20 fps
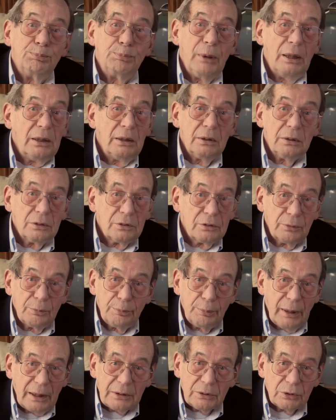billions
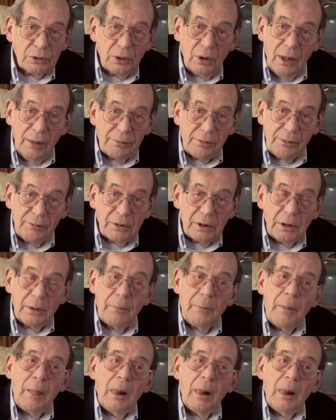of bucks off of it.